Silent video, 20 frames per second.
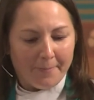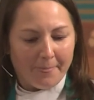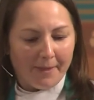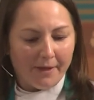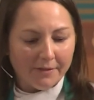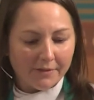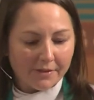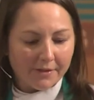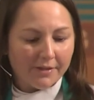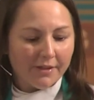
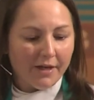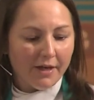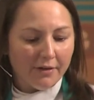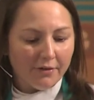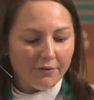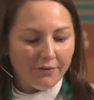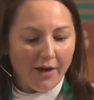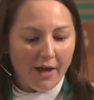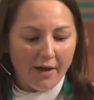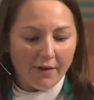Instead
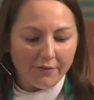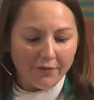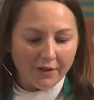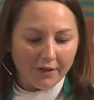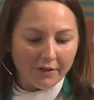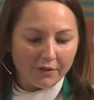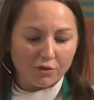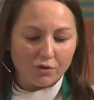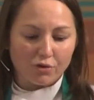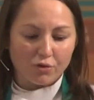of
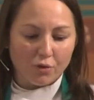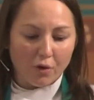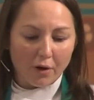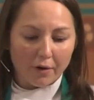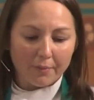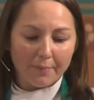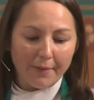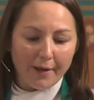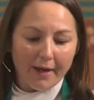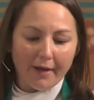having a
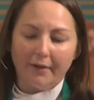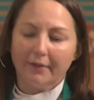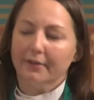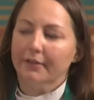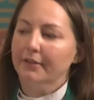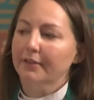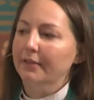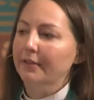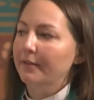strong back,